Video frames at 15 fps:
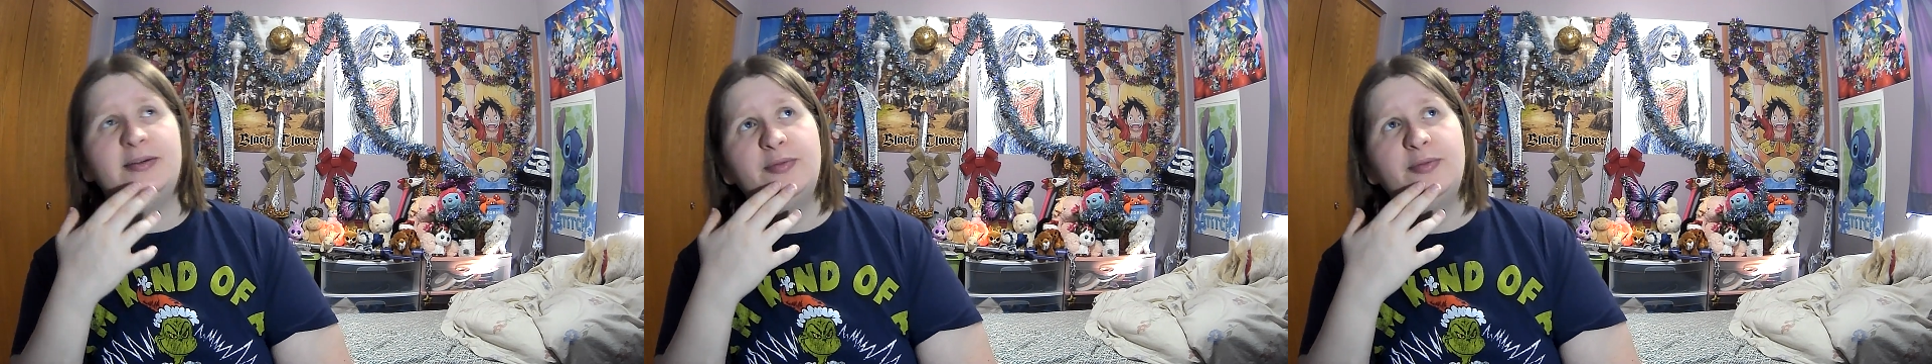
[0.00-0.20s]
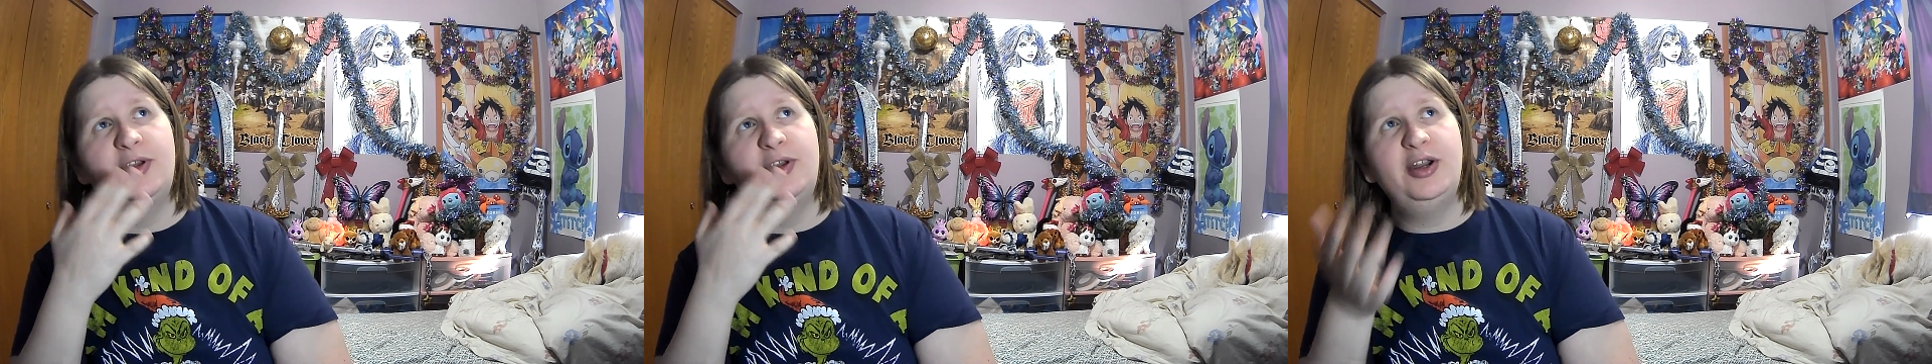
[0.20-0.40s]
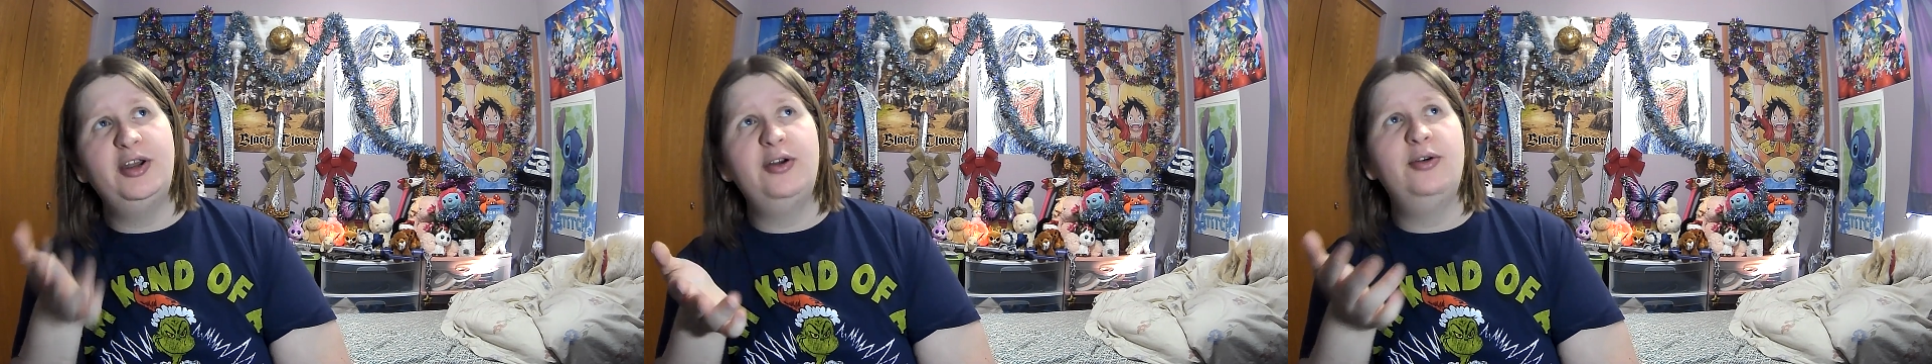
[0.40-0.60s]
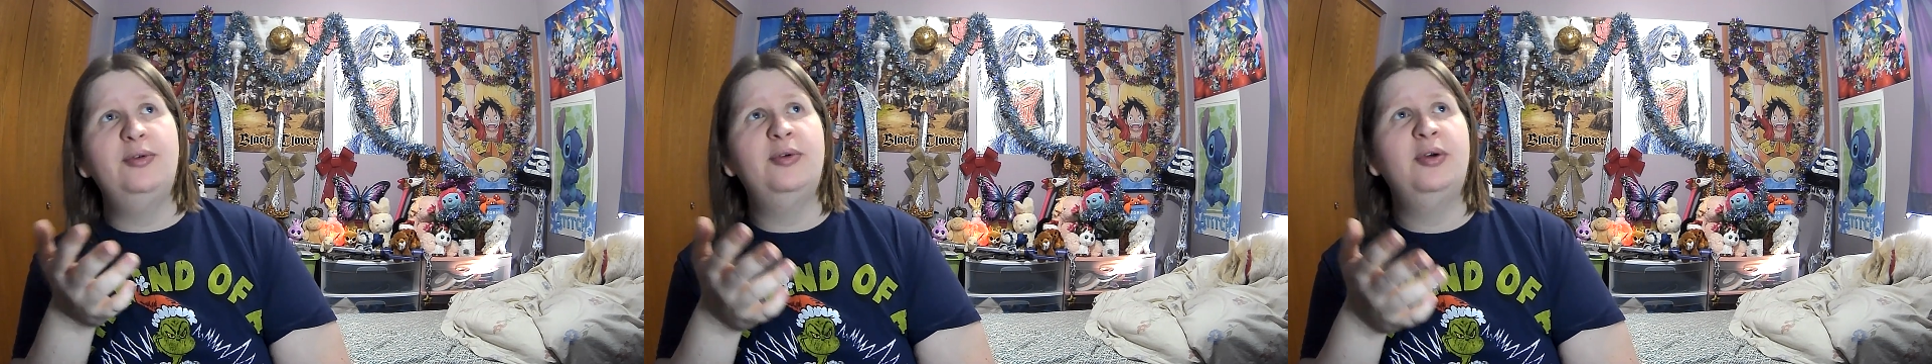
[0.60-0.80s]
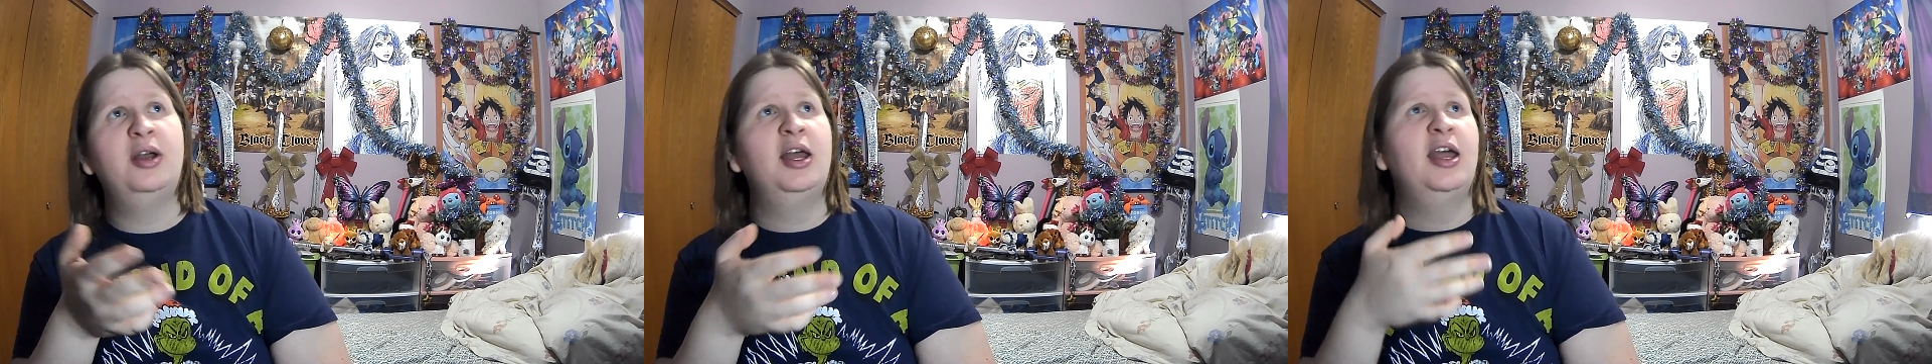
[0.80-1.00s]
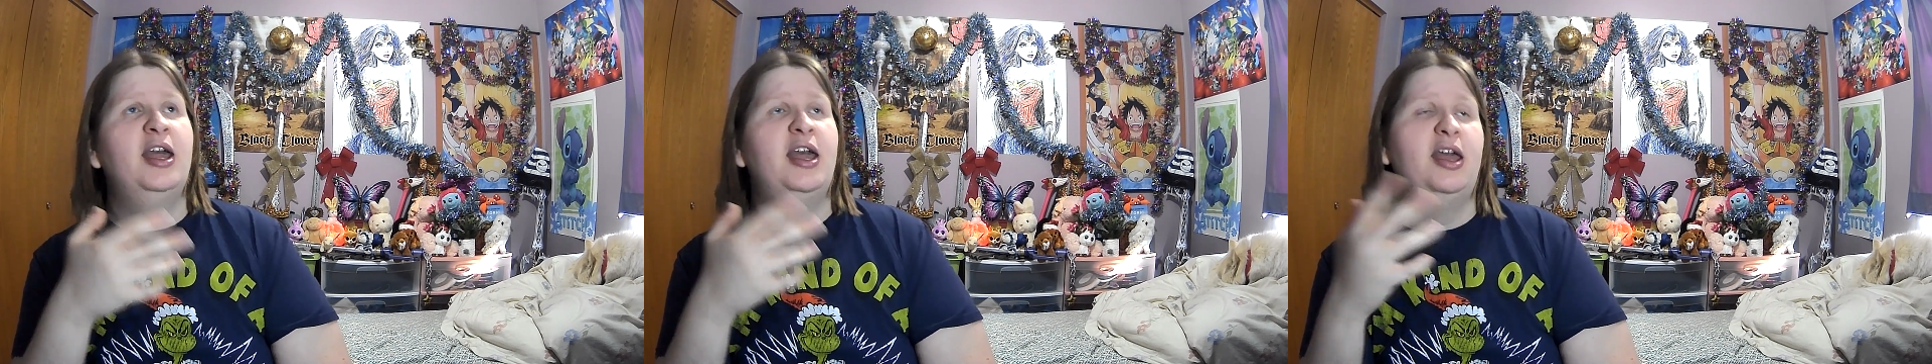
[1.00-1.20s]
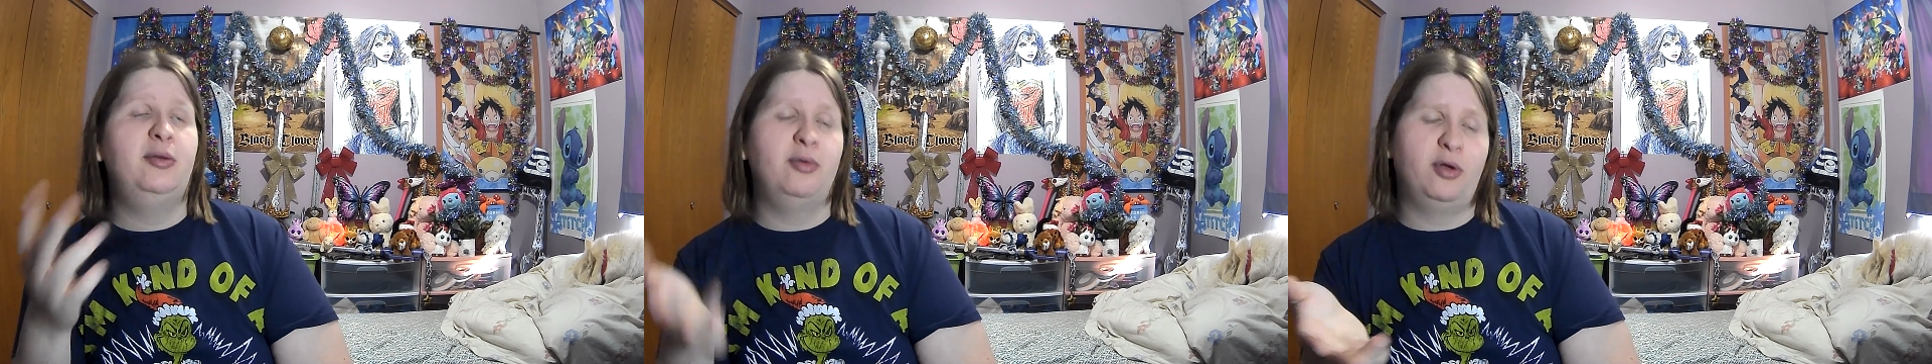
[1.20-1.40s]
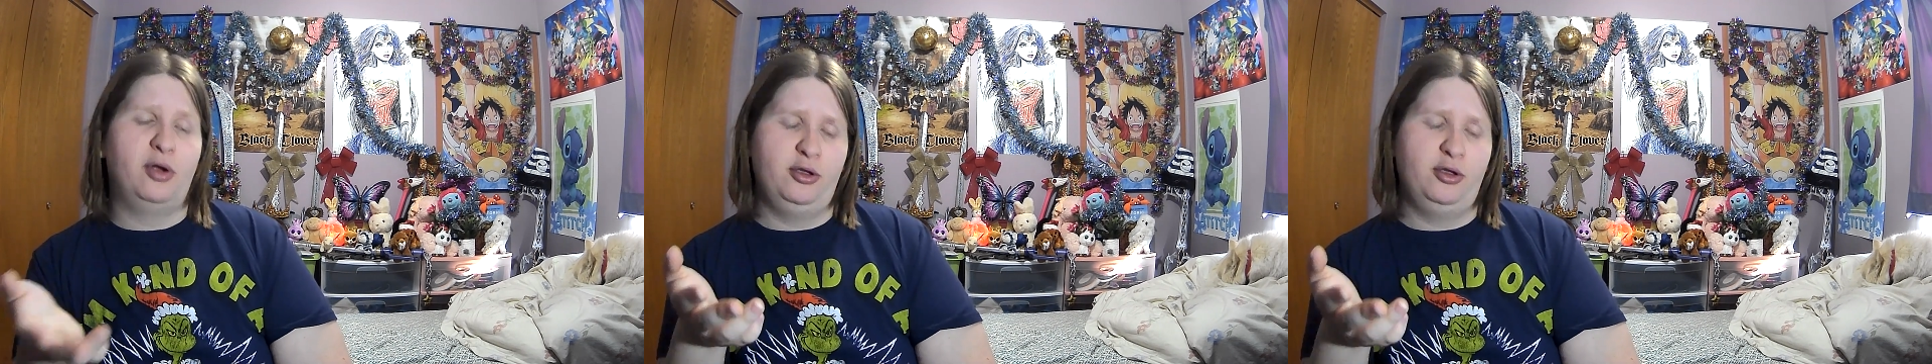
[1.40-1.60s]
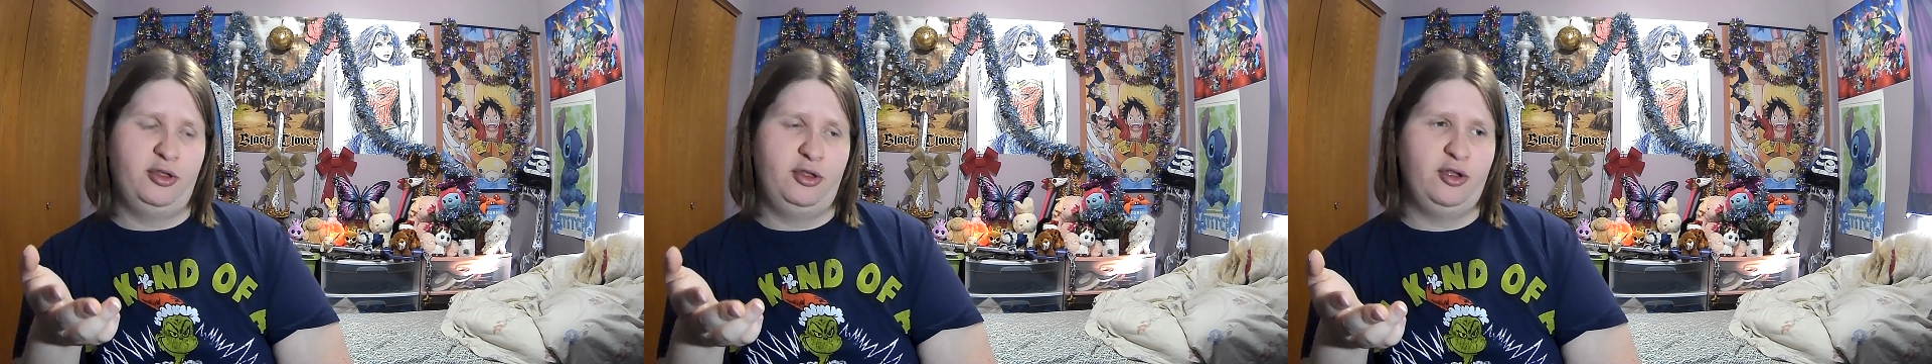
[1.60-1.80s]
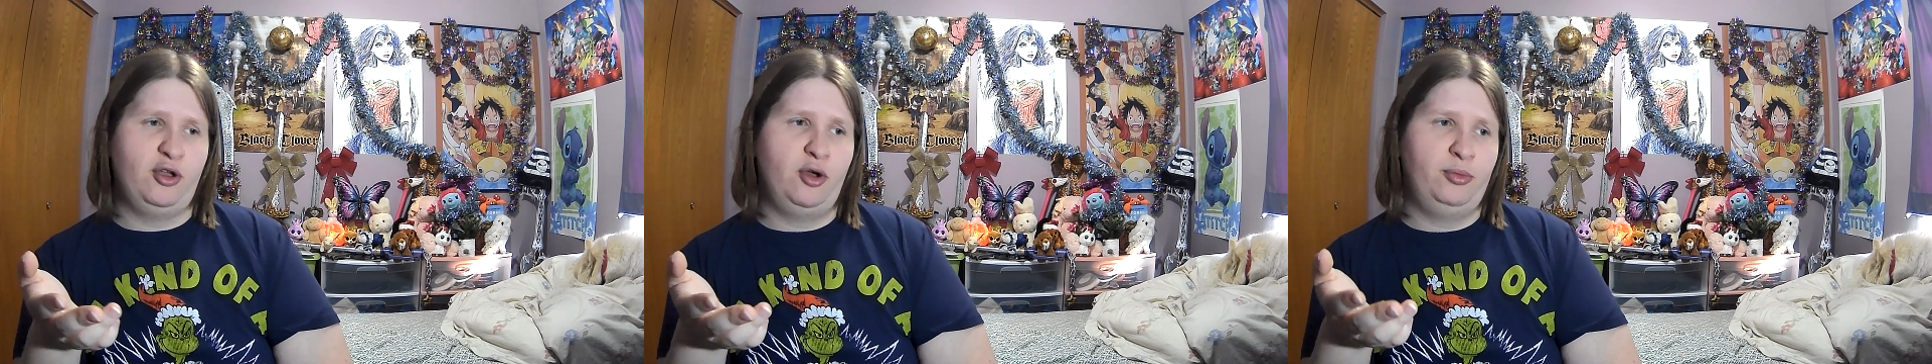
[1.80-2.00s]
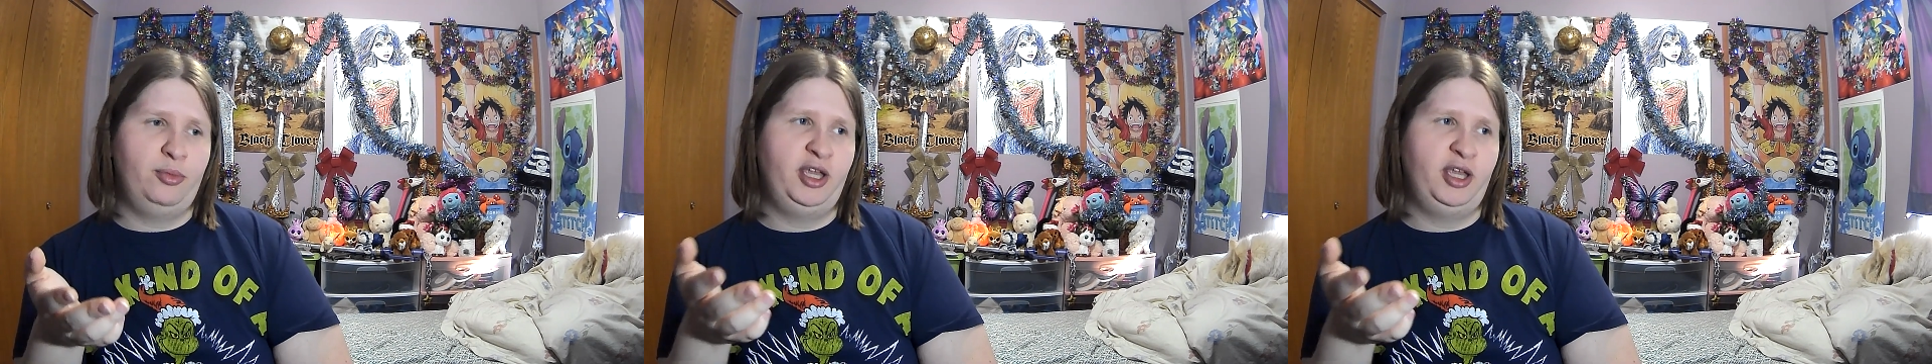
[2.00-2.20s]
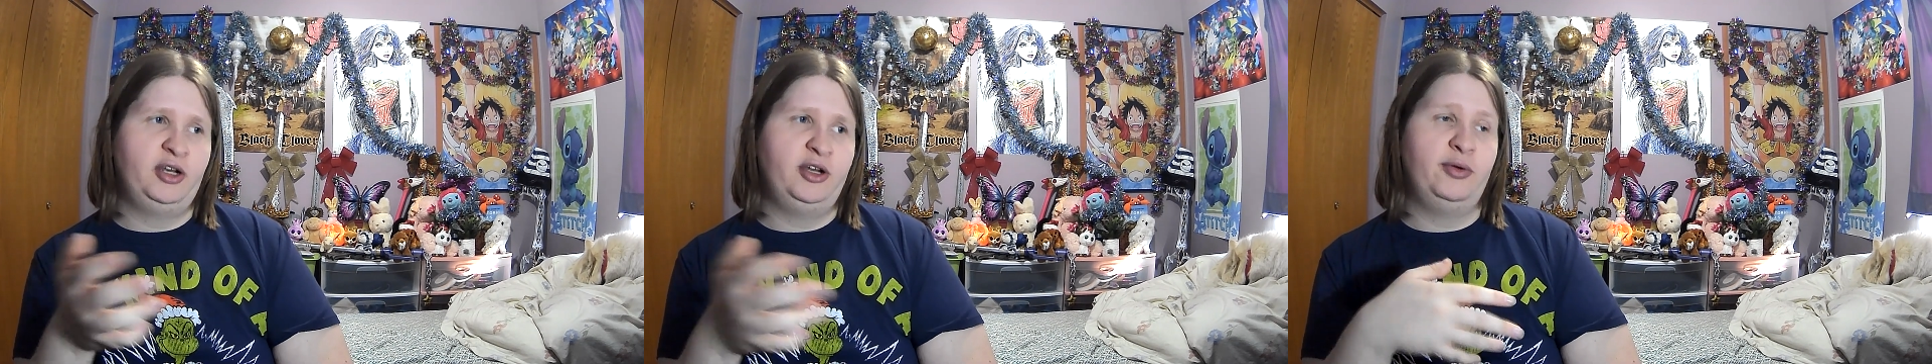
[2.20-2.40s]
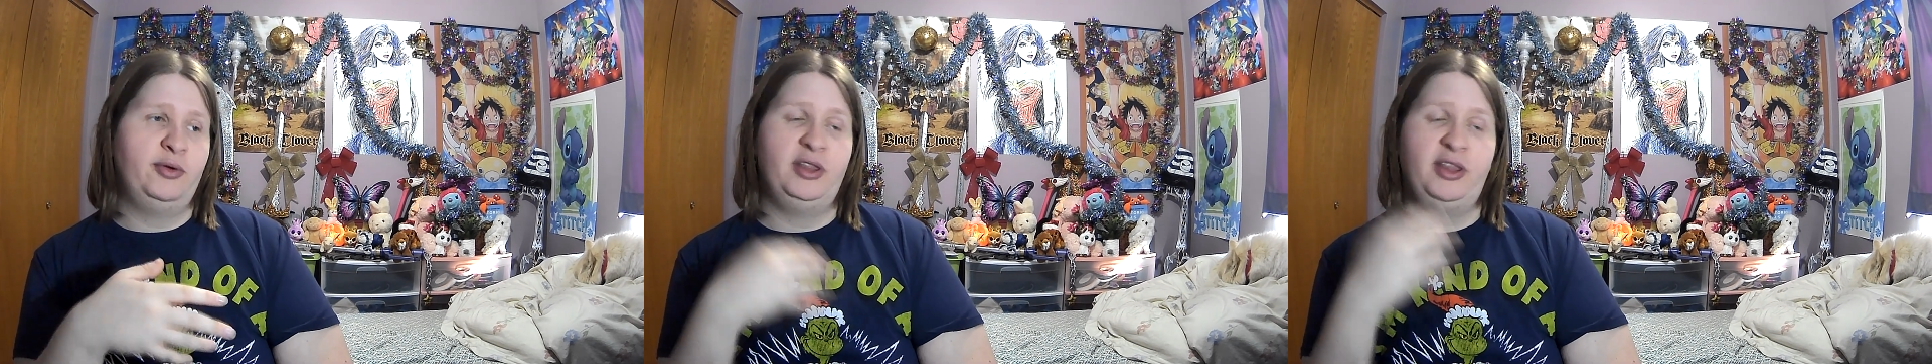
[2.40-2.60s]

we know in regards to Koma Inu,